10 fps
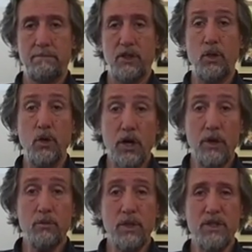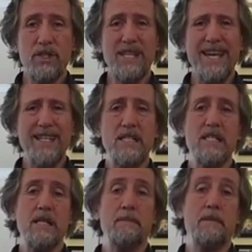You hurt when you say it to
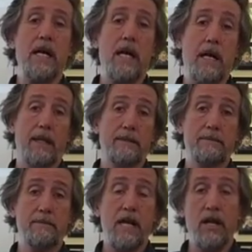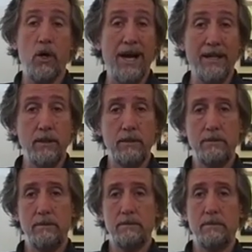somebody. I know I do.
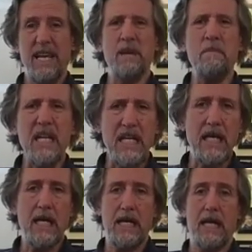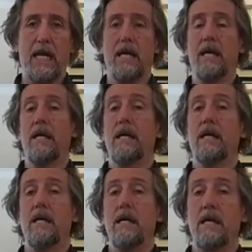Immediately.
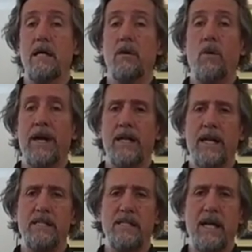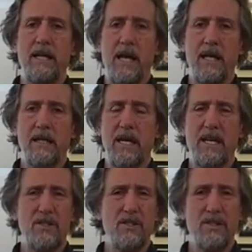Why did I say that? That
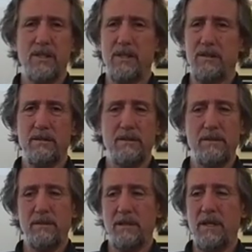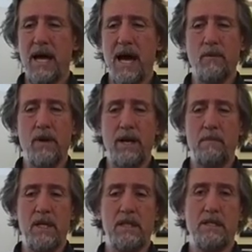is not what I
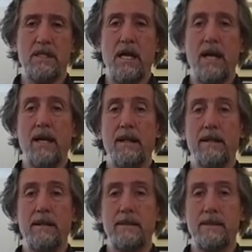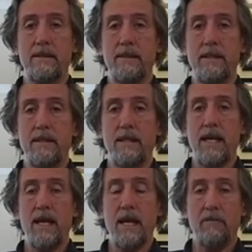meant to say.
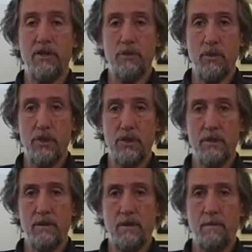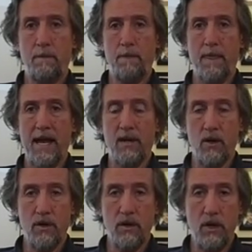I love this person. I
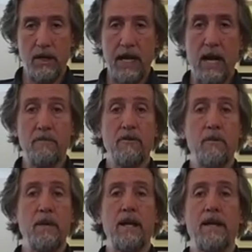know they're looking out for me.